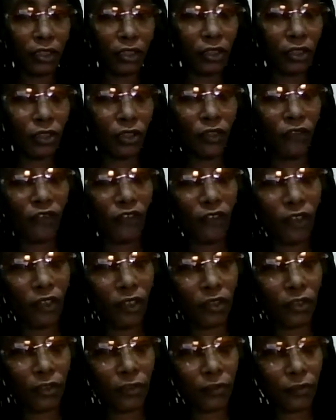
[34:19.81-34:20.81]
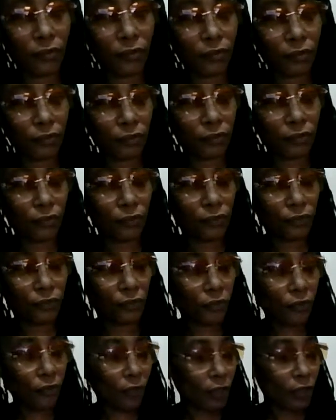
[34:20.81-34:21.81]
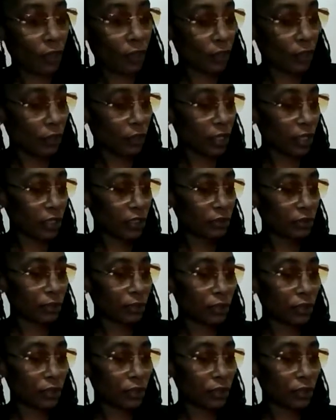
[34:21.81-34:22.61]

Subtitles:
freedom. That's what's up.